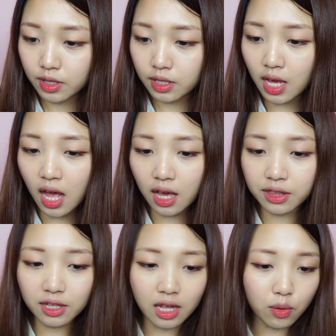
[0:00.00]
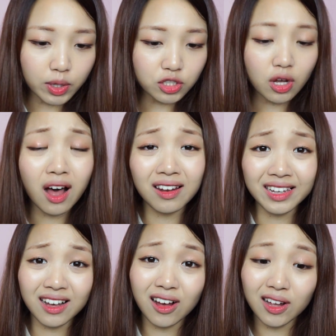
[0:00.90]
Yeah, and then I went to
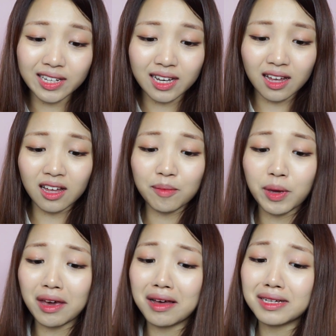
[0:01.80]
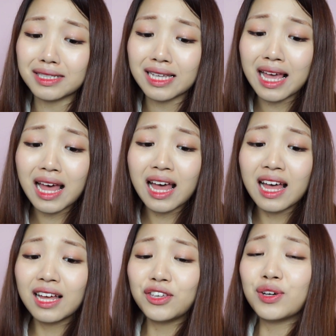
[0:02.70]
Holika because,
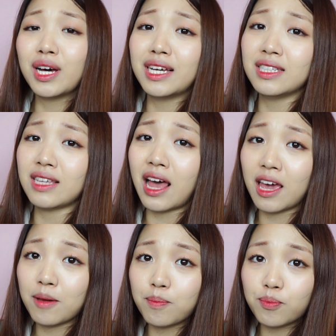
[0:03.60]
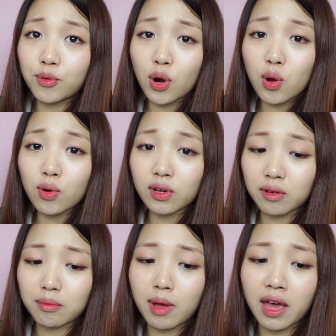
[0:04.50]
you guys, I
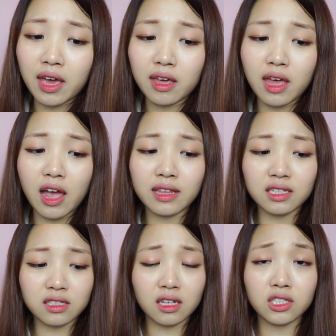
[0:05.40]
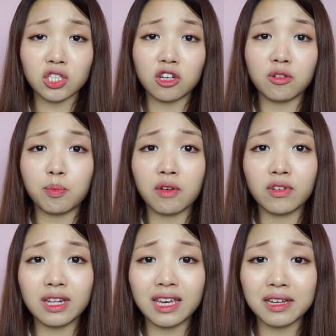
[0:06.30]
broke my Anastasia
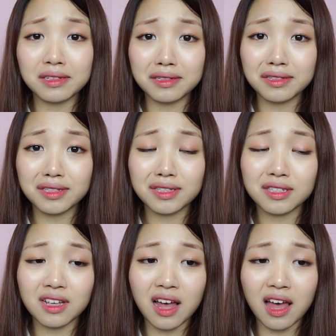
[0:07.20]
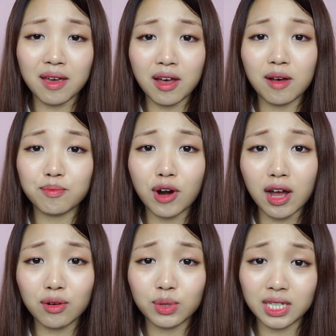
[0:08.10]
Beverly Hills
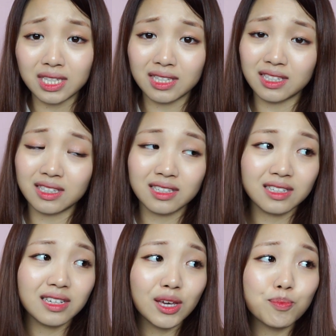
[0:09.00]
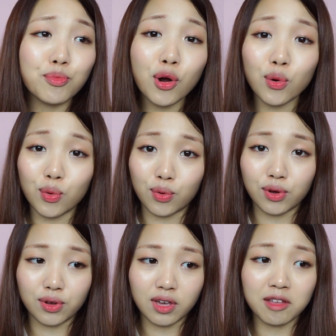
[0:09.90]
brow wiz. It
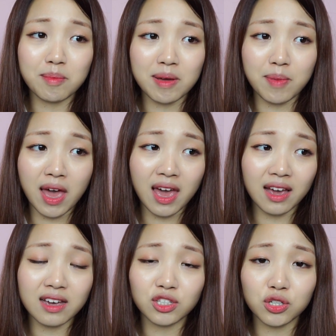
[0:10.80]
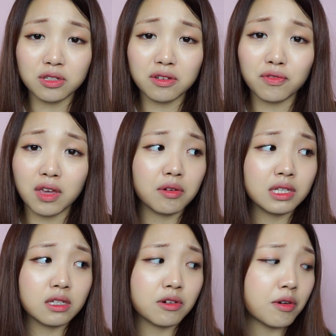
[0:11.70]
broke in my bag. I shouldn't have carried
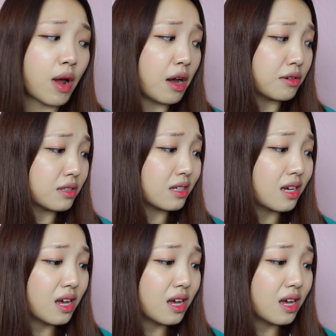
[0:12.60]
it around.